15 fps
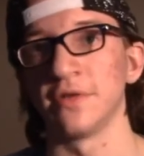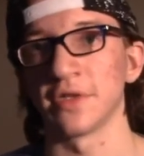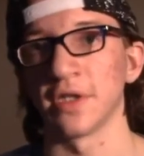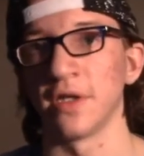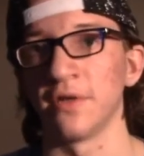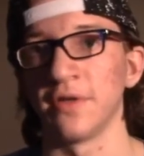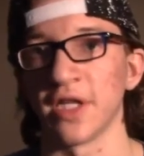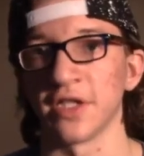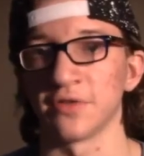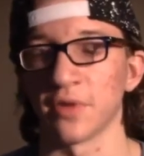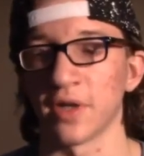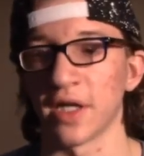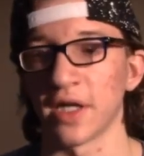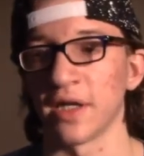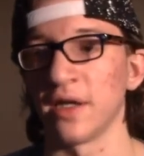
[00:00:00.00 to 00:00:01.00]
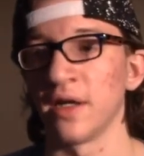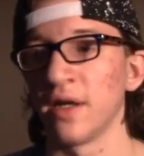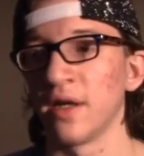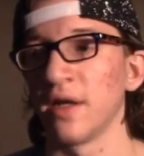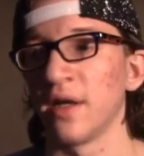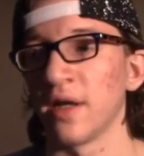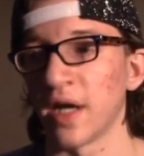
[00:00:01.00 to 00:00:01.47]
So that's why
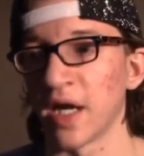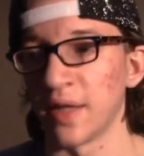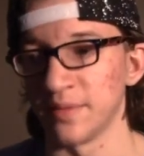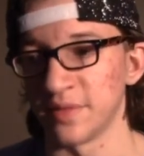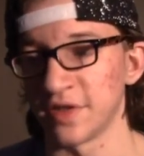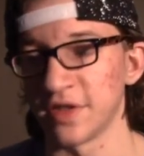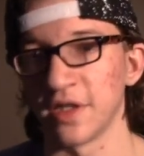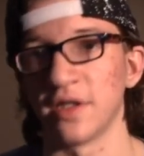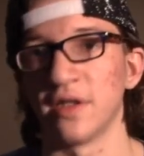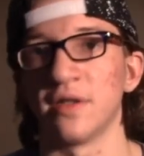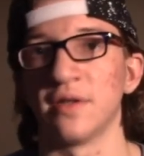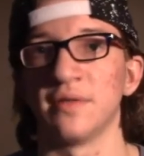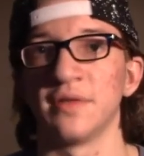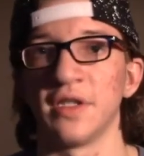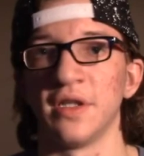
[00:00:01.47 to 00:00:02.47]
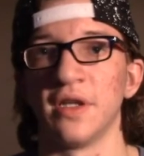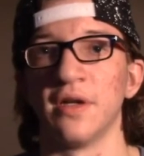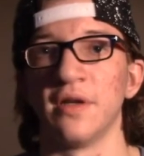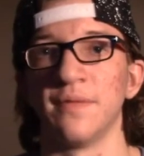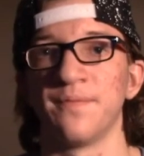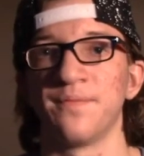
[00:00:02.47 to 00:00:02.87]
I'm still, you know.